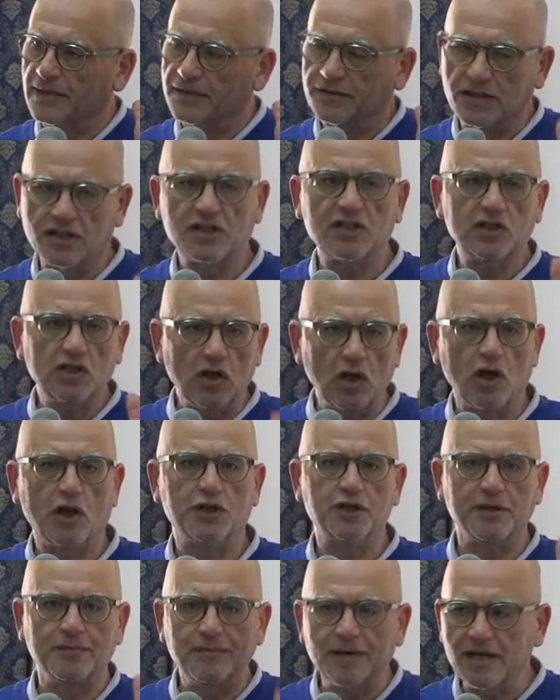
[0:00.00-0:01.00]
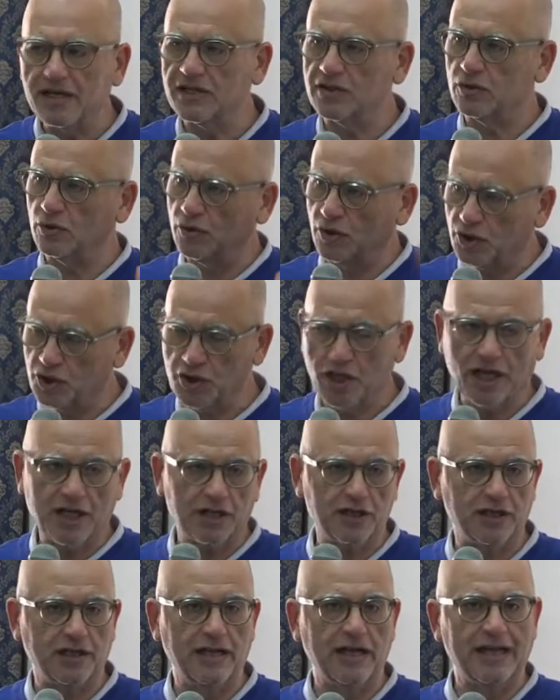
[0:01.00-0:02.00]
this theology means to the
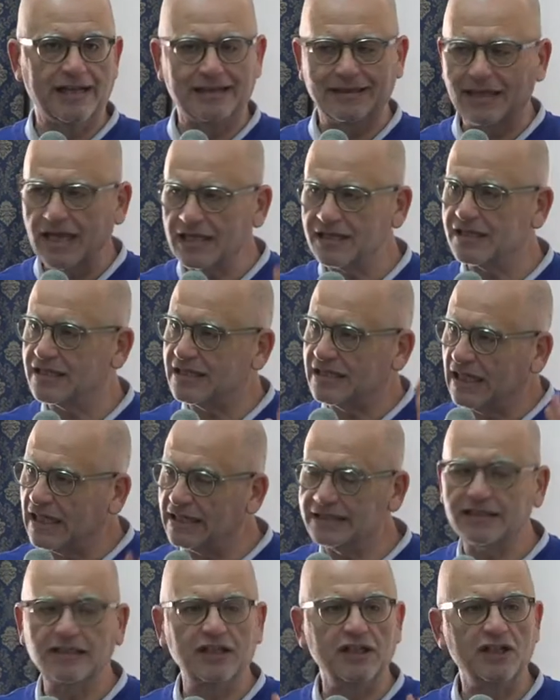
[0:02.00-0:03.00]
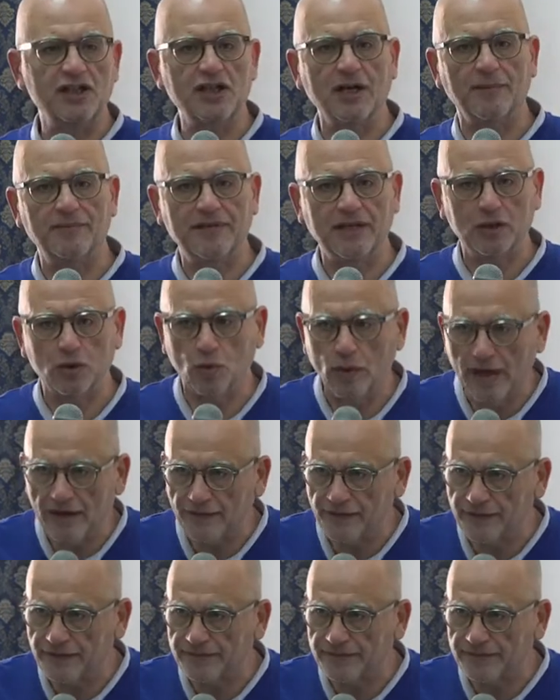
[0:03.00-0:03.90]
church? And that started in chapter 12,